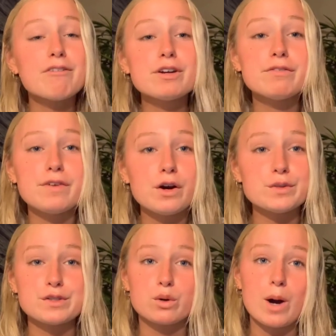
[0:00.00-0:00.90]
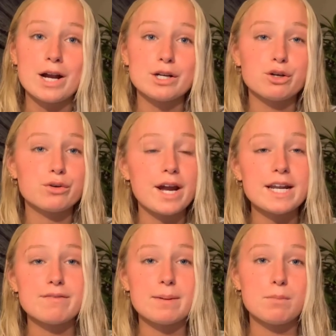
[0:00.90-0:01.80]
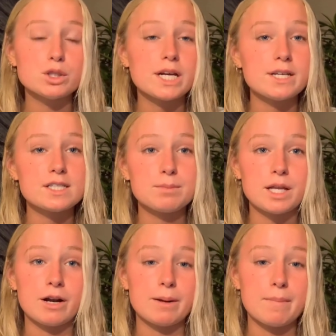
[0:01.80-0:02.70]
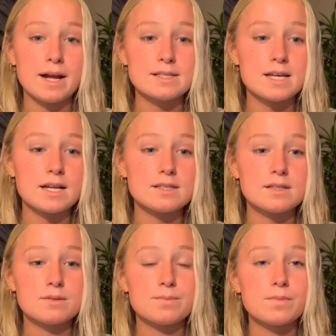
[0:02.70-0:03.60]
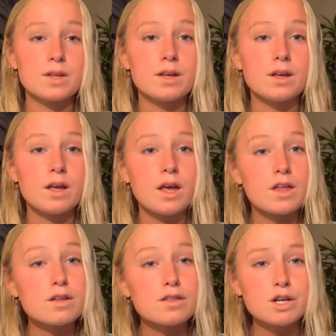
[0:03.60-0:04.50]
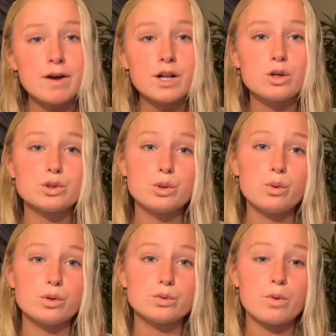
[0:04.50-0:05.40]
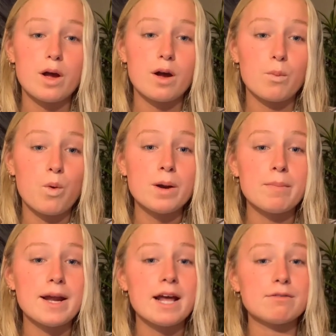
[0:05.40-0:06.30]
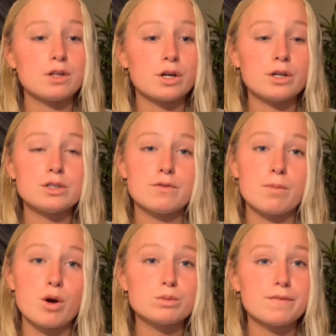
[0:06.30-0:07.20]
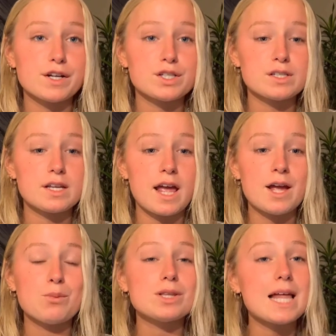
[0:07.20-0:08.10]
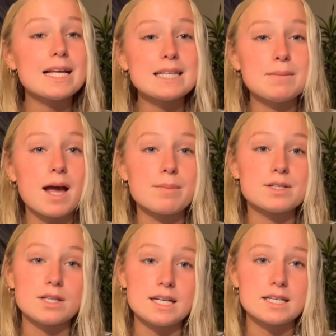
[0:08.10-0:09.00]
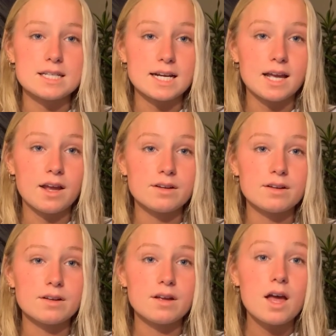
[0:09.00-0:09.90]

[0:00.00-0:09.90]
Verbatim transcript: Every field is requiring creative and multidisciplinary mindsets. The theoretical tools one might have learned for most professions today will likely be obsolete in a decade.